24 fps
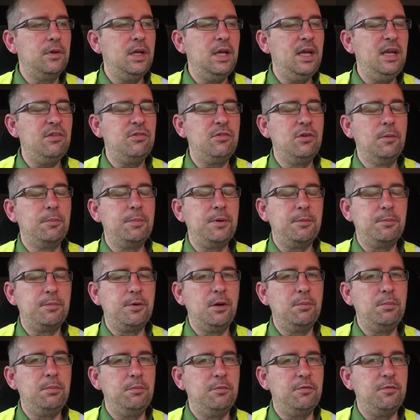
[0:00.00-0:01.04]
it's not been a
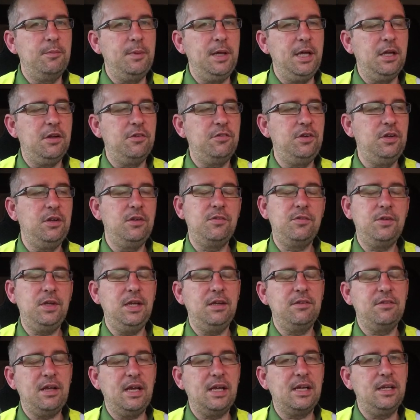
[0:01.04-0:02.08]
problem for me because you can see
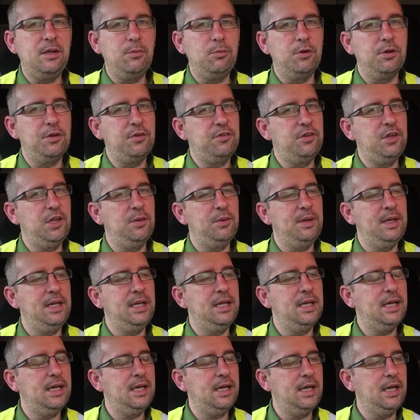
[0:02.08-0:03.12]
exactly what it's
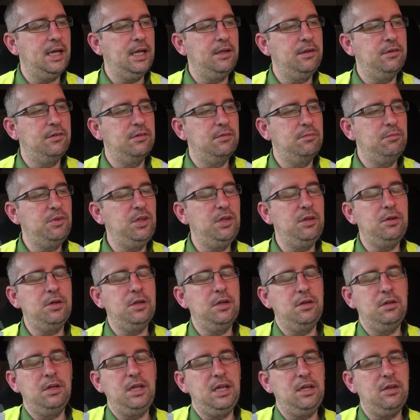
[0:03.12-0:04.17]
doing and you
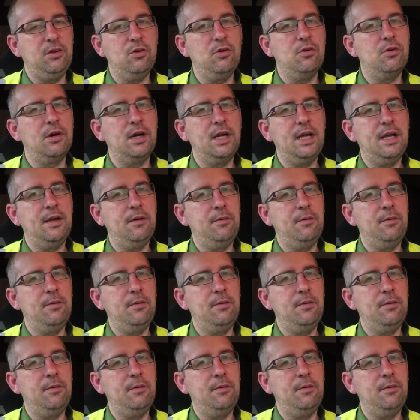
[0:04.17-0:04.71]
can ignore it,